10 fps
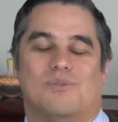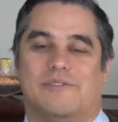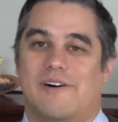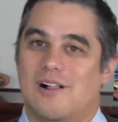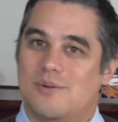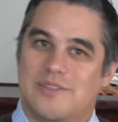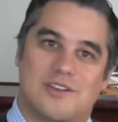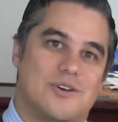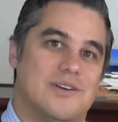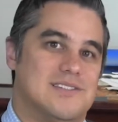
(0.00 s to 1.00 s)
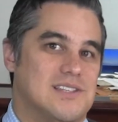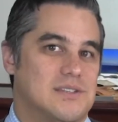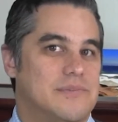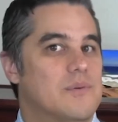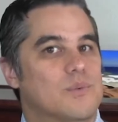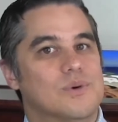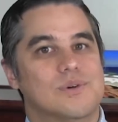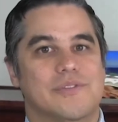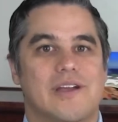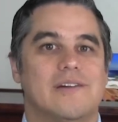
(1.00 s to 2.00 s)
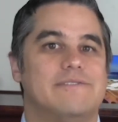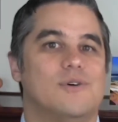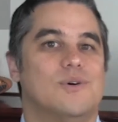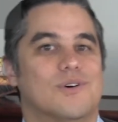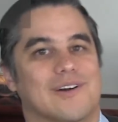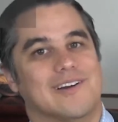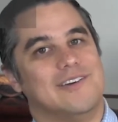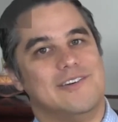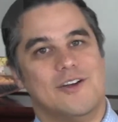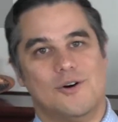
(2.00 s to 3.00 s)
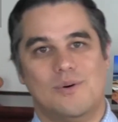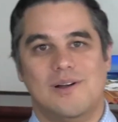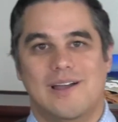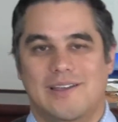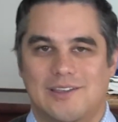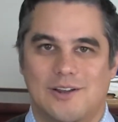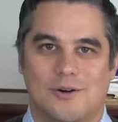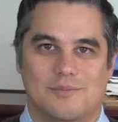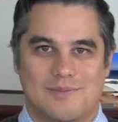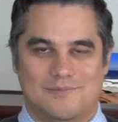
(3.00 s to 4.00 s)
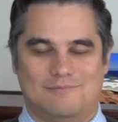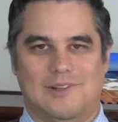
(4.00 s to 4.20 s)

we're following the current 6-foot rule. Therefore, no, you know,